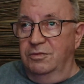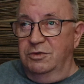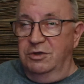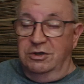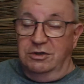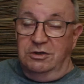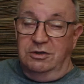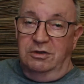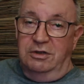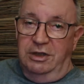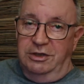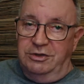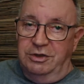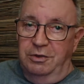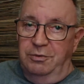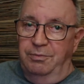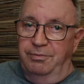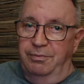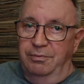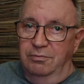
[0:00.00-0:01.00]
Just let
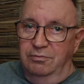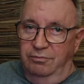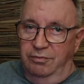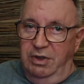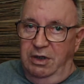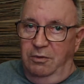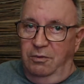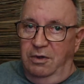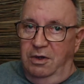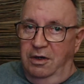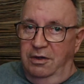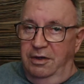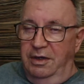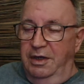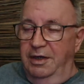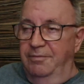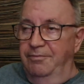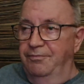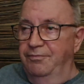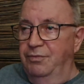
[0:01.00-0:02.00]
you be aware of
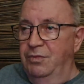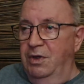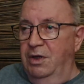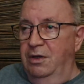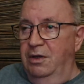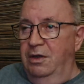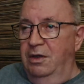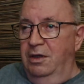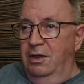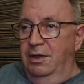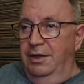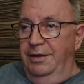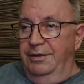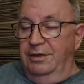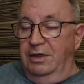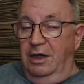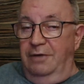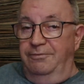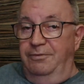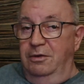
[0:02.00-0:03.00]
that.
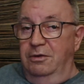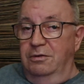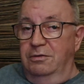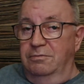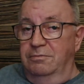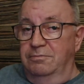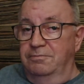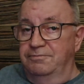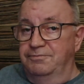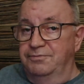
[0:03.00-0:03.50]
Now, if you're